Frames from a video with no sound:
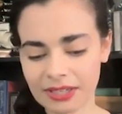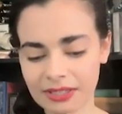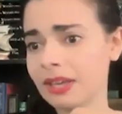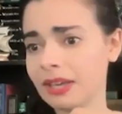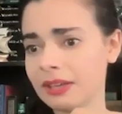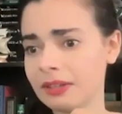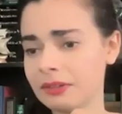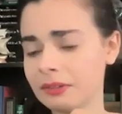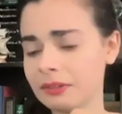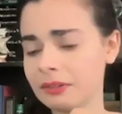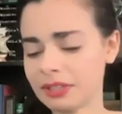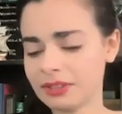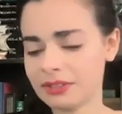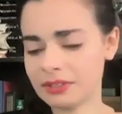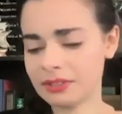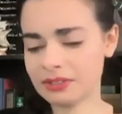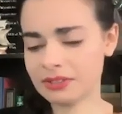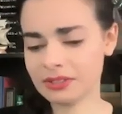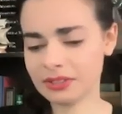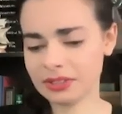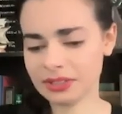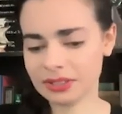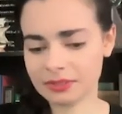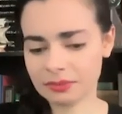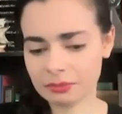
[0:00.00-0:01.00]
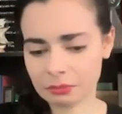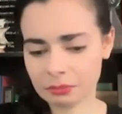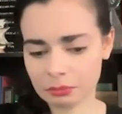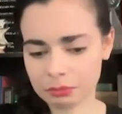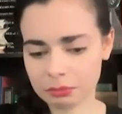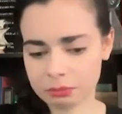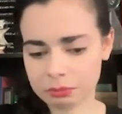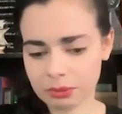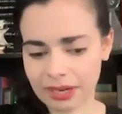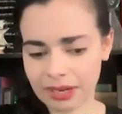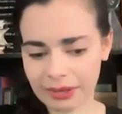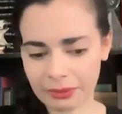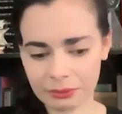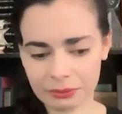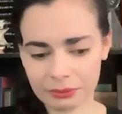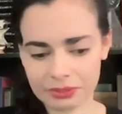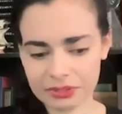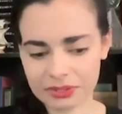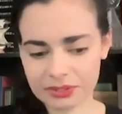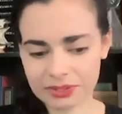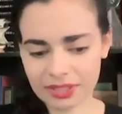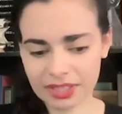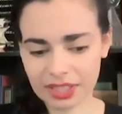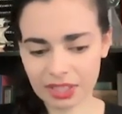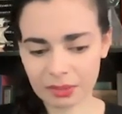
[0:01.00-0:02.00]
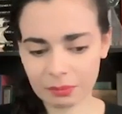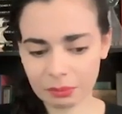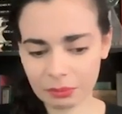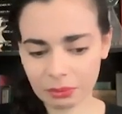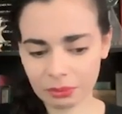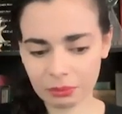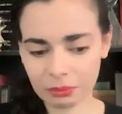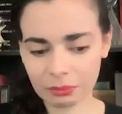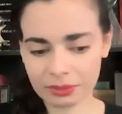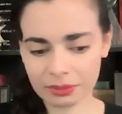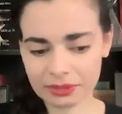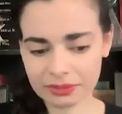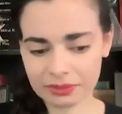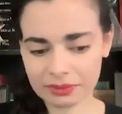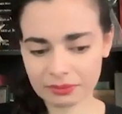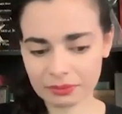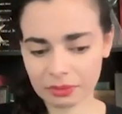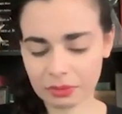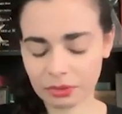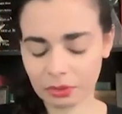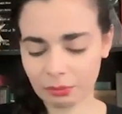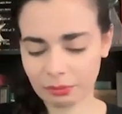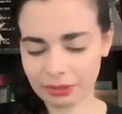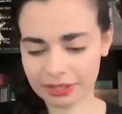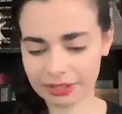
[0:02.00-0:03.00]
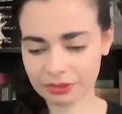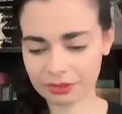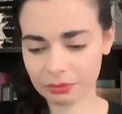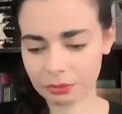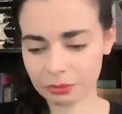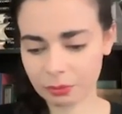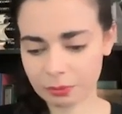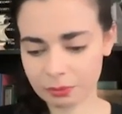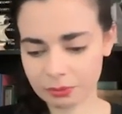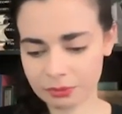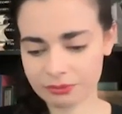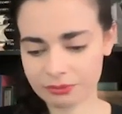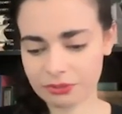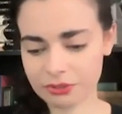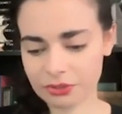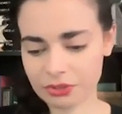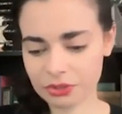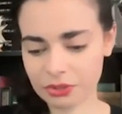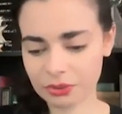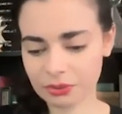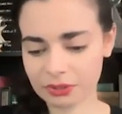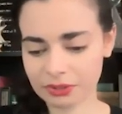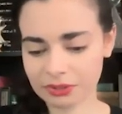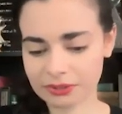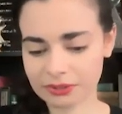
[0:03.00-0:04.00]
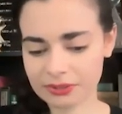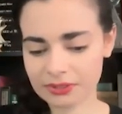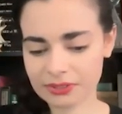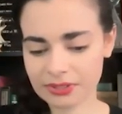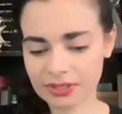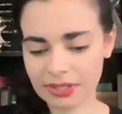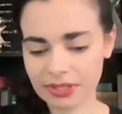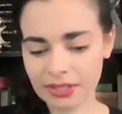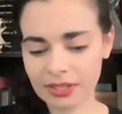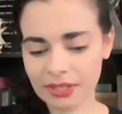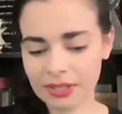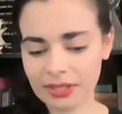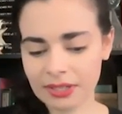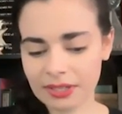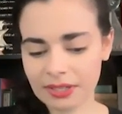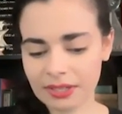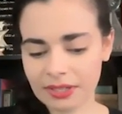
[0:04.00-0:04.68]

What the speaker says: and at this like round table with, my group of students,